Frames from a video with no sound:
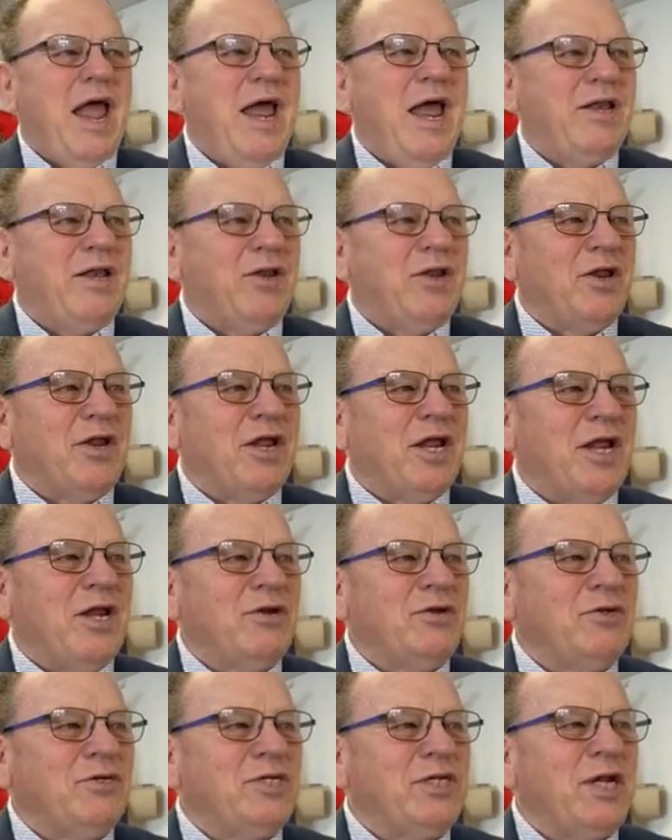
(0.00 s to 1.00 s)
And
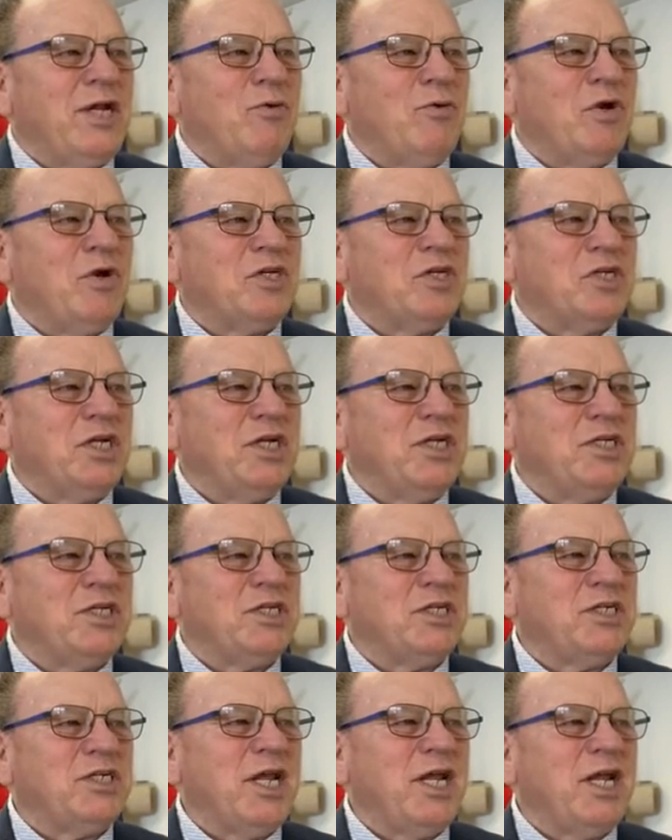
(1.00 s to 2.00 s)
interesting, when
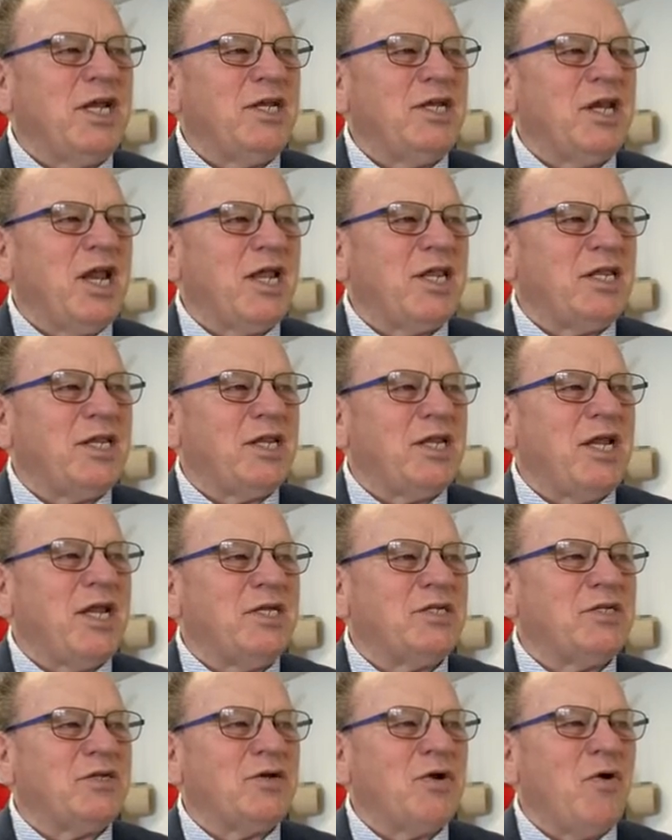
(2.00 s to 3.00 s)
Jesus said, like the
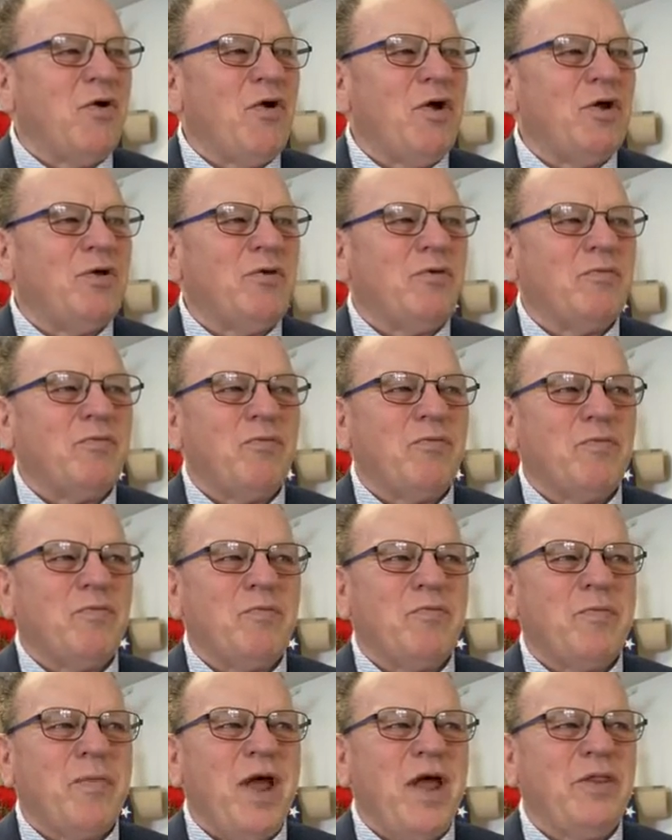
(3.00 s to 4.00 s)
days of Noah
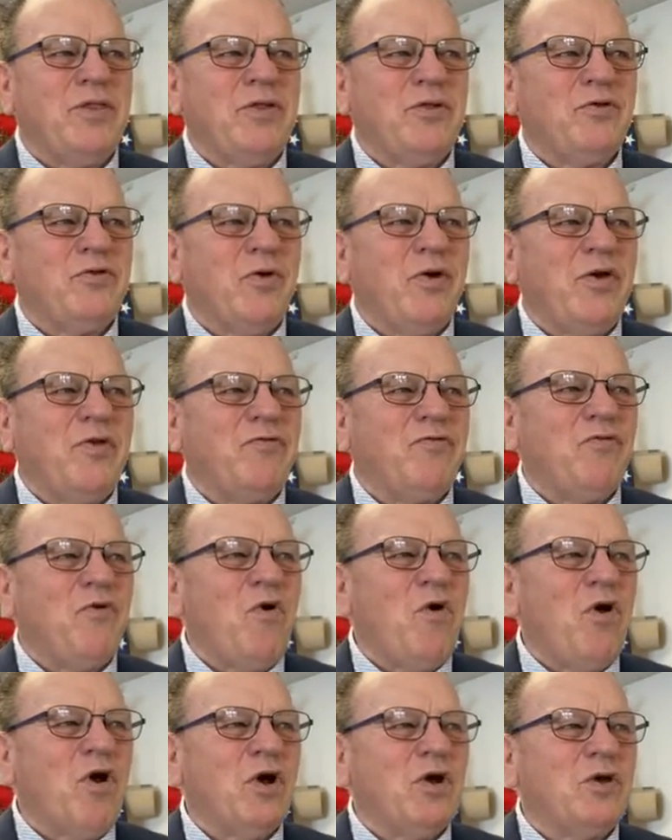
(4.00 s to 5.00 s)
in Matthew
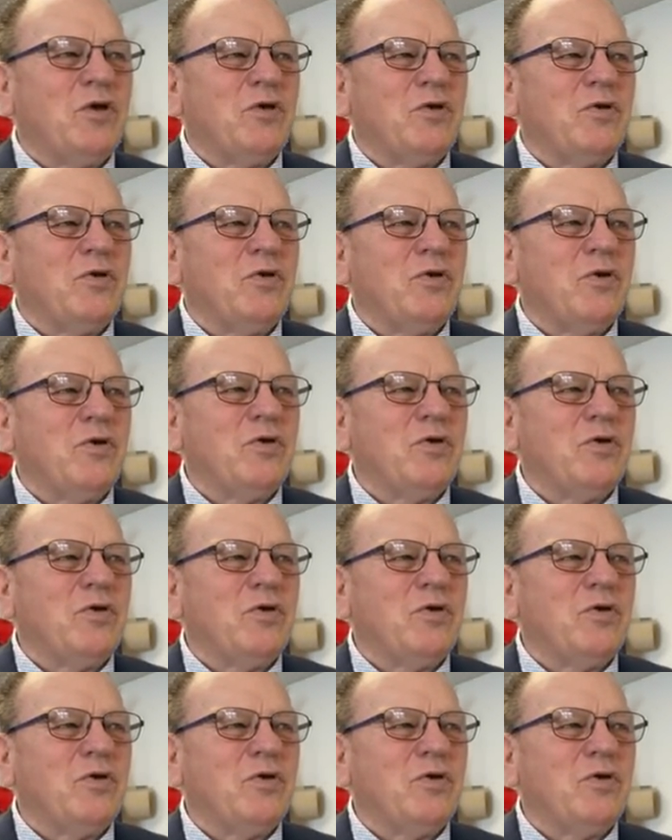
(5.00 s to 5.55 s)
24 and